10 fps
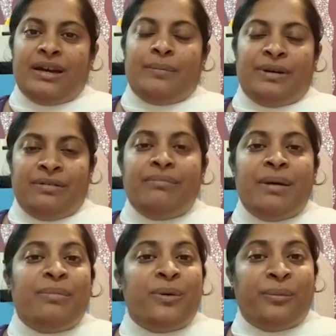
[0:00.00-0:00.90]
but
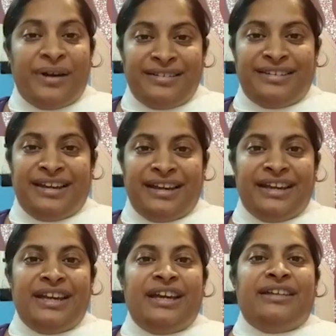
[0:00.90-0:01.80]
remember one
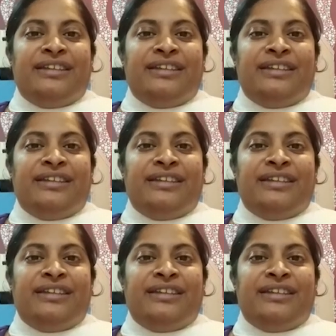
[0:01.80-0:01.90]
thing,